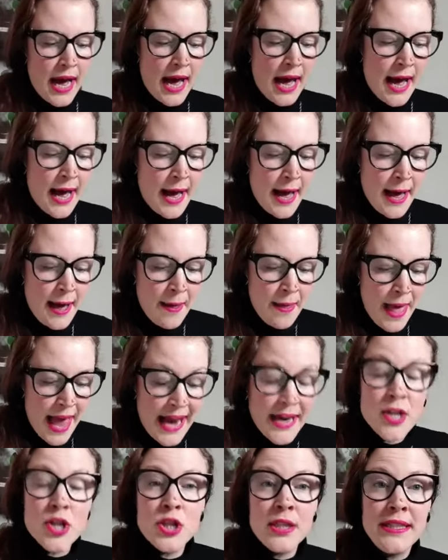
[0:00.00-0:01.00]
uh,
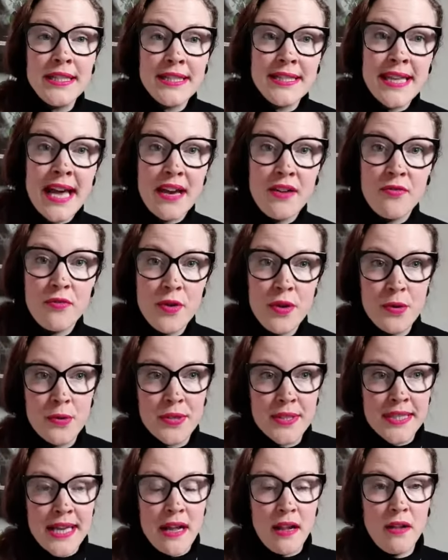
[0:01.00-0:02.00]
actually decide for
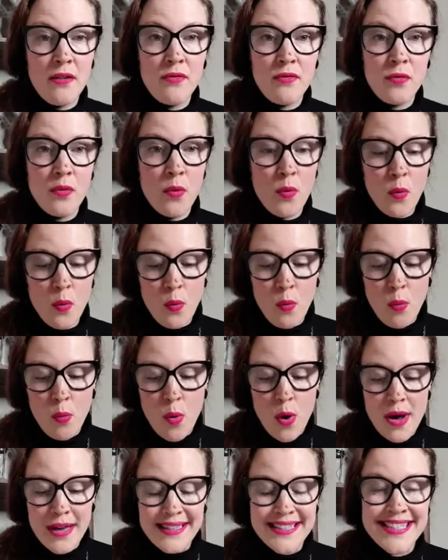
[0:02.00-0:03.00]
yourself
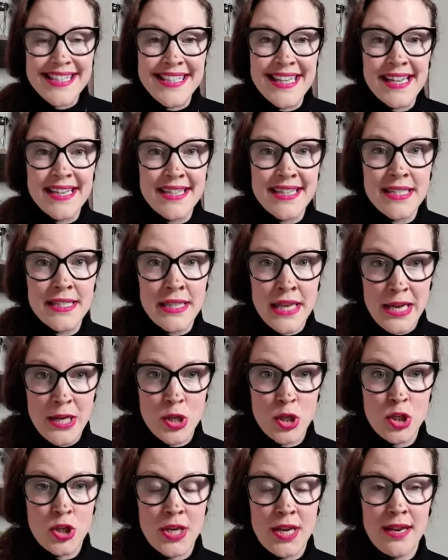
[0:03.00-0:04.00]
what
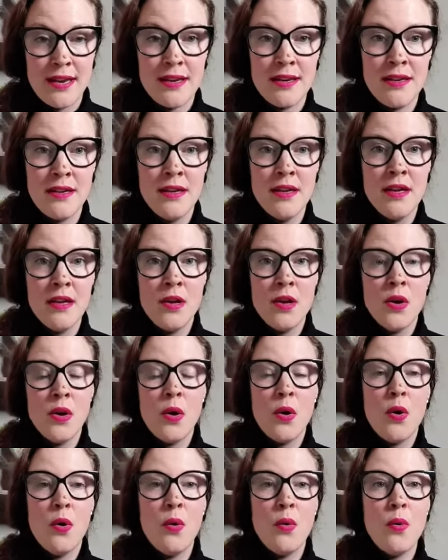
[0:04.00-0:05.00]
sensation
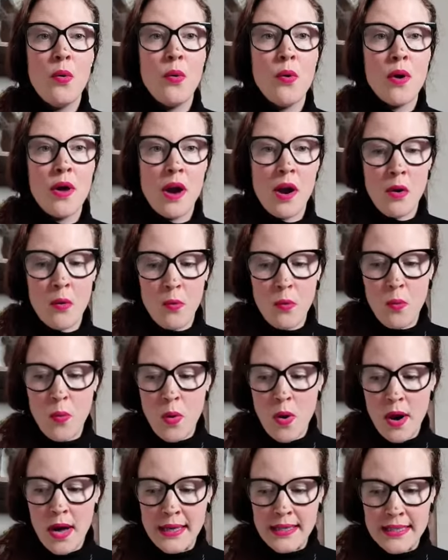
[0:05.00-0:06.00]
or
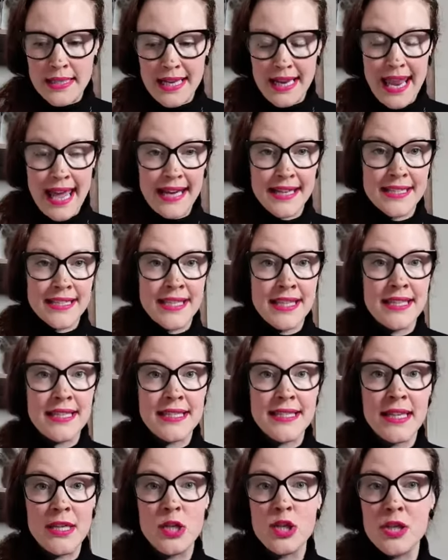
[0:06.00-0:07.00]
what like
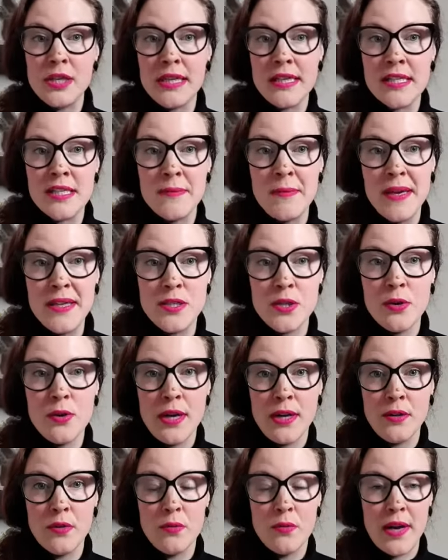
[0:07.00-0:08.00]
sensational experience you're
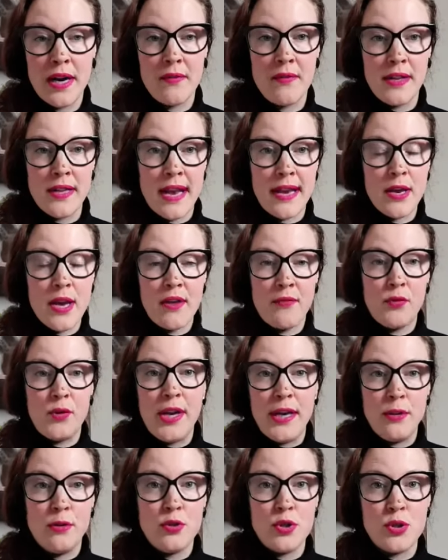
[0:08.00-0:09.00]
going to work with and you have
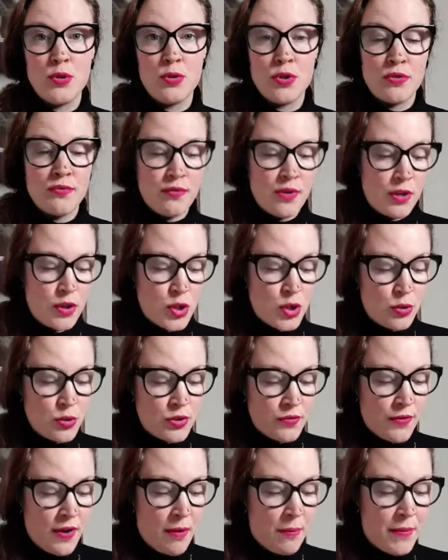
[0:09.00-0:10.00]
three to choose choose
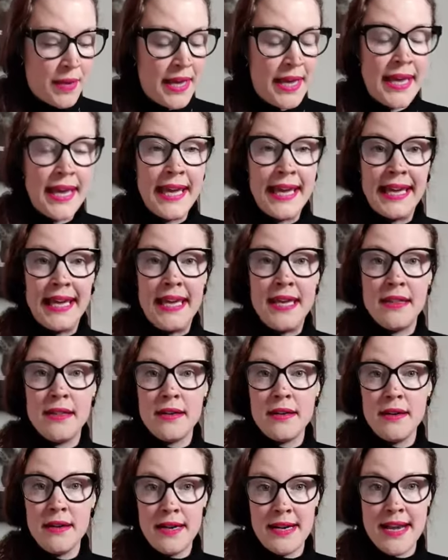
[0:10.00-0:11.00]
from
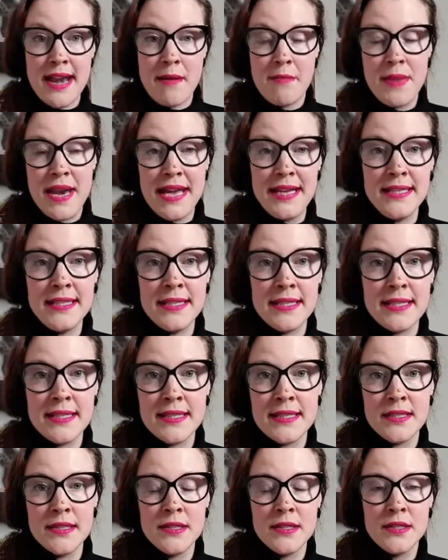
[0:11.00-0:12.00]
either numbness
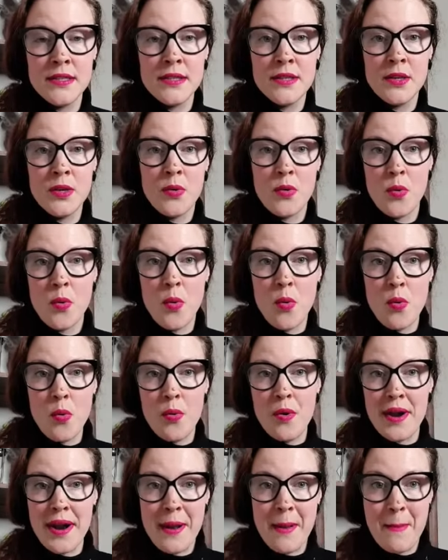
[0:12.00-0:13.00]

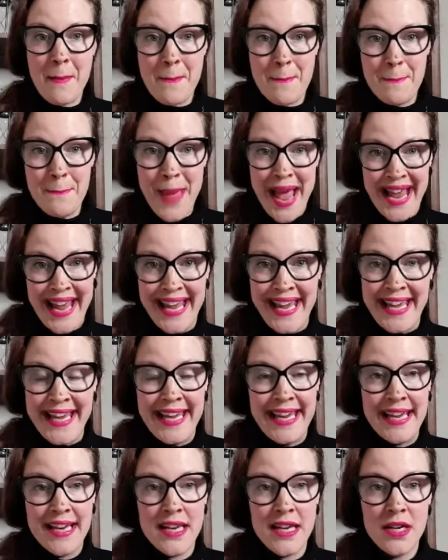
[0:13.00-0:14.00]
or
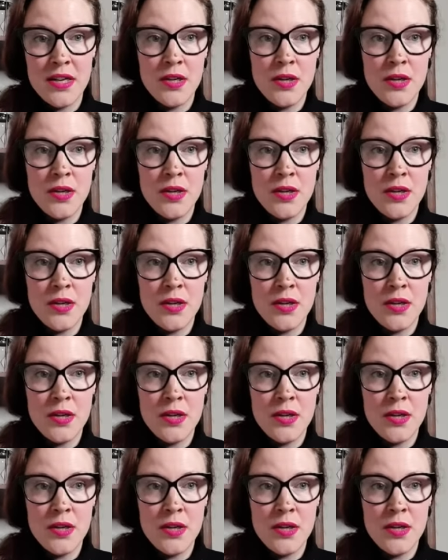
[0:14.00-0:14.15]
pain